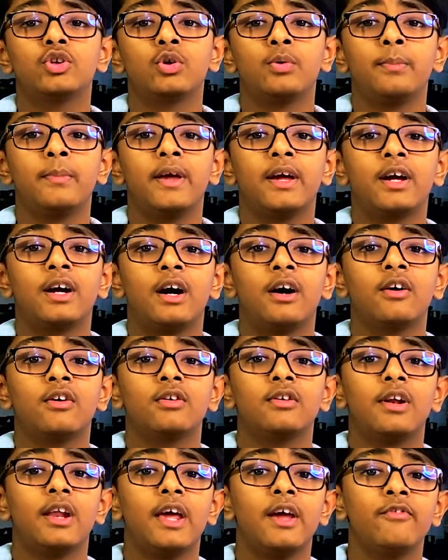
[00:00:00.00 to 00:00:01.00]
to make
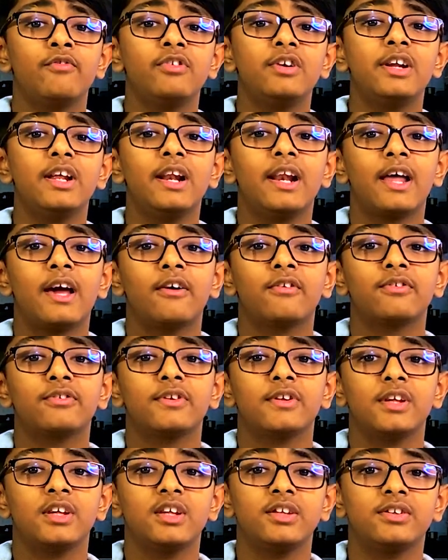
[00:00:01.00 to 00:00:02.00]
our everyday
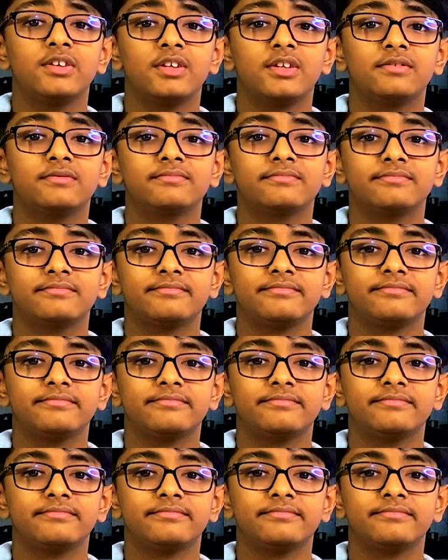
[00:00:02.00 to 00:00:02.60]
lives easier.